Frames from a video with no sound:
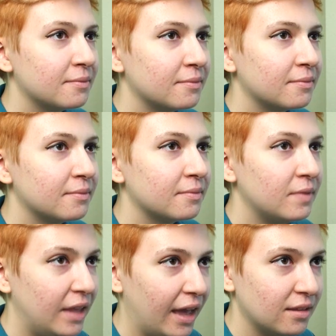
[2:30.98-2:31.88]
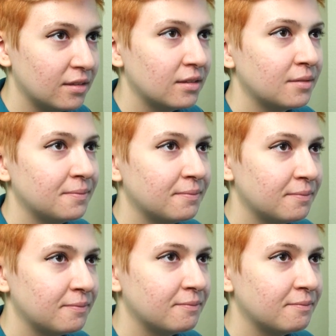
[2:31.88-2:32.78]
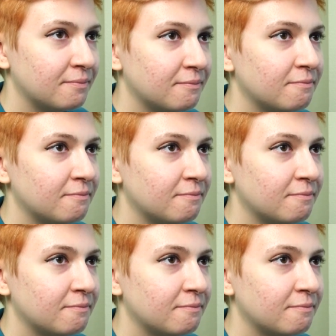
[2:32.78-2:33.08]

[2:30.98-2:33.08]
with that? Yes. The